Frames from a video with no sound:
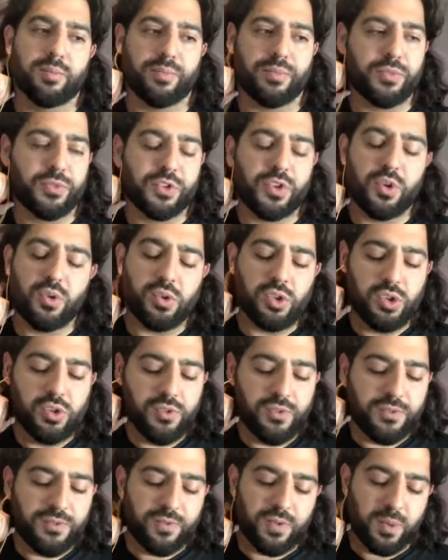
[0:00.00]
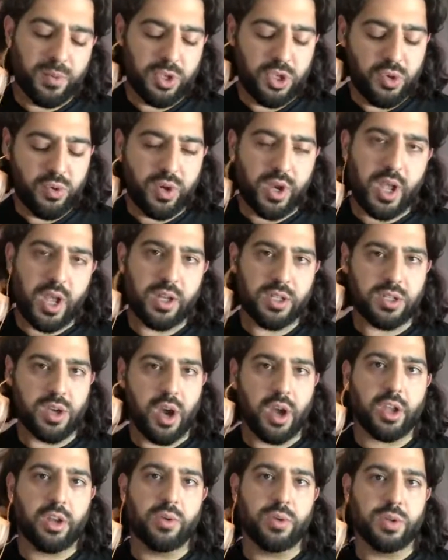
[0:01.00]
So you were kind of
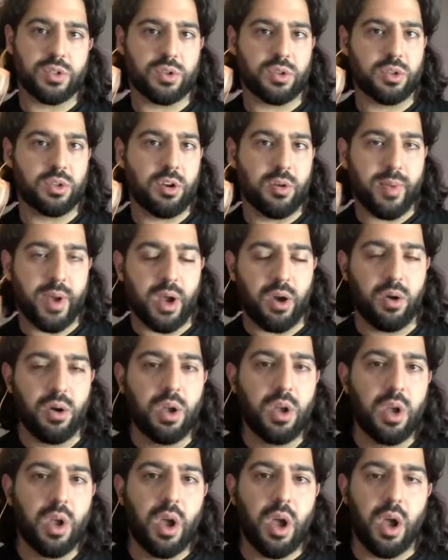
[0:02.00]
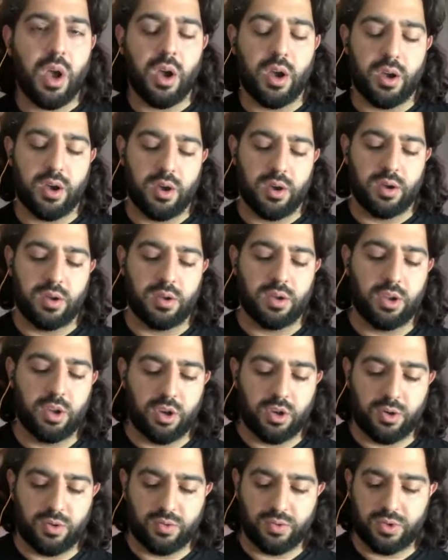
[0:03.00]
talking to us earlier about
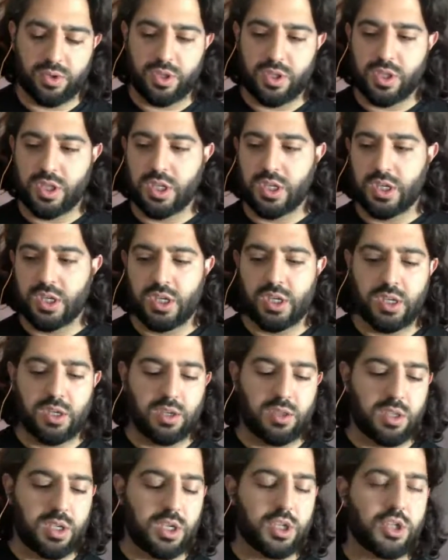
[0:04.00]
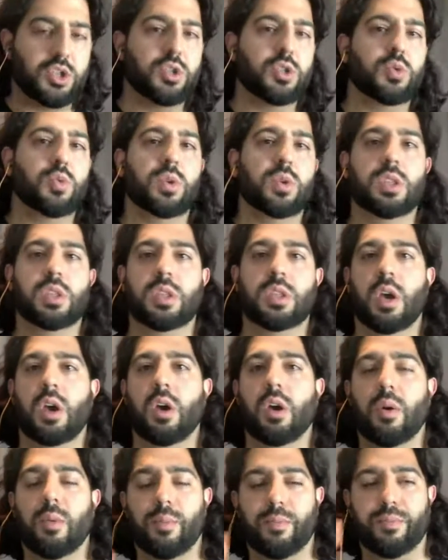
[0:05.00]
the issues with
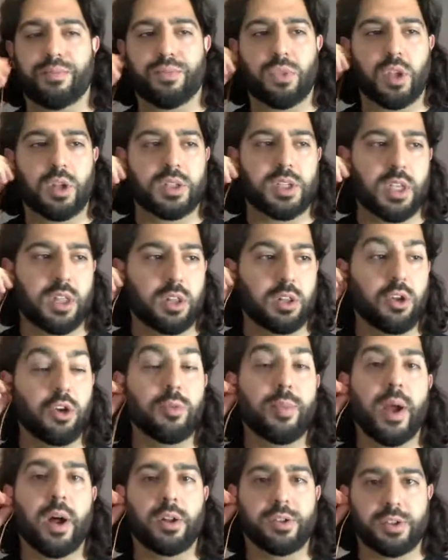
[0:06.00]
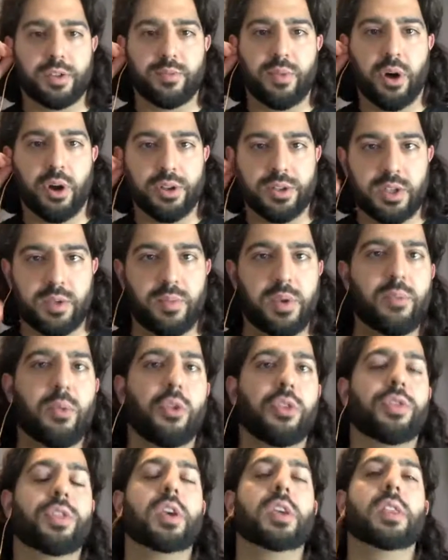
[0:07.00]
let's say the load balancing policy. People
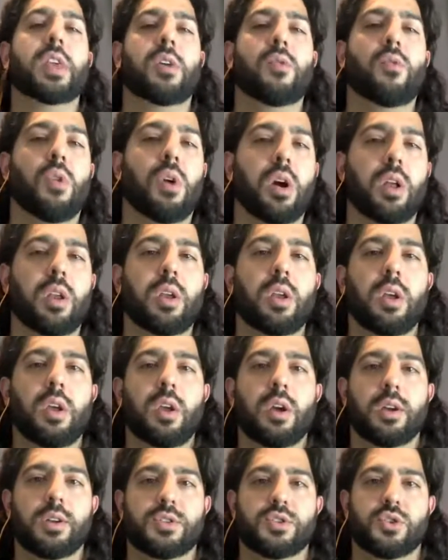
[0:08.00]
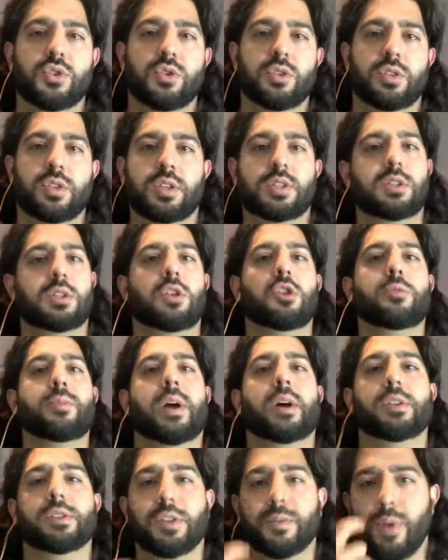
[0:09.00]
think they want this load
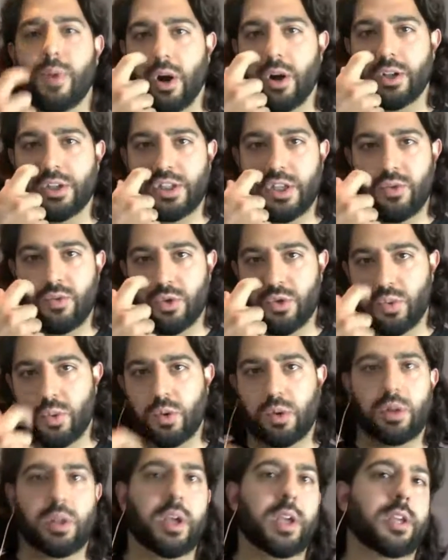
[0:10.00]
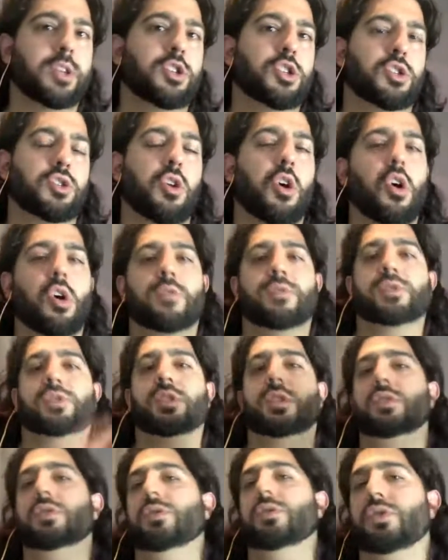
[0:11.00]
balancing policy, which will just all of a
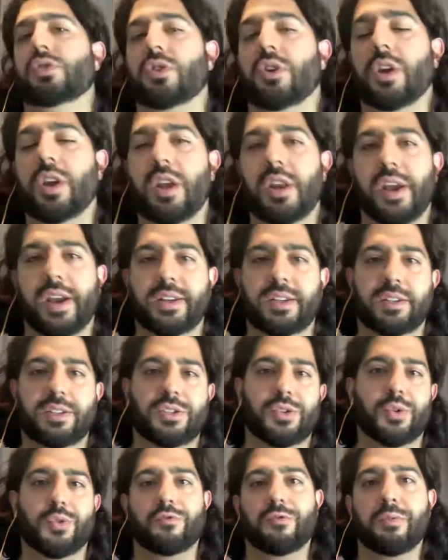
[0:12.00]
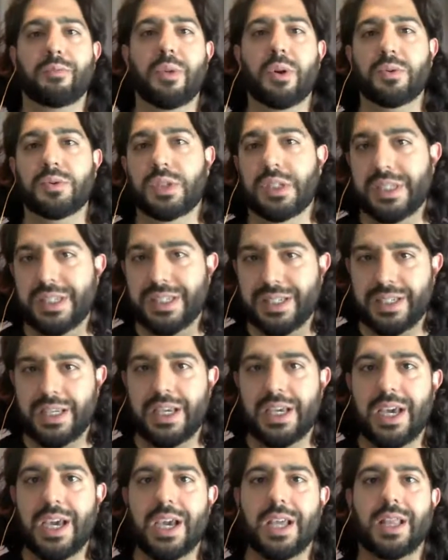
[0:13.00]
sudden start connecting to a remote
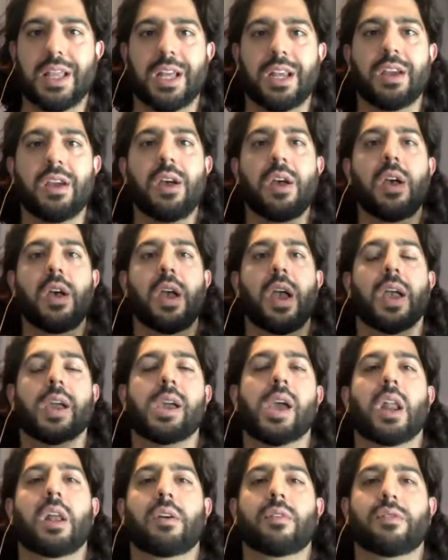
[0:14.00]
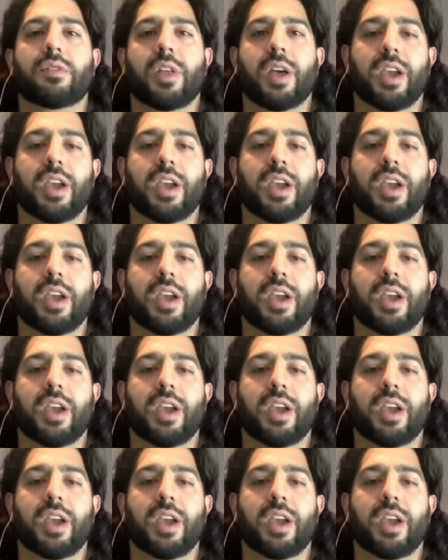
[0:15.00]
DC, and then it kind of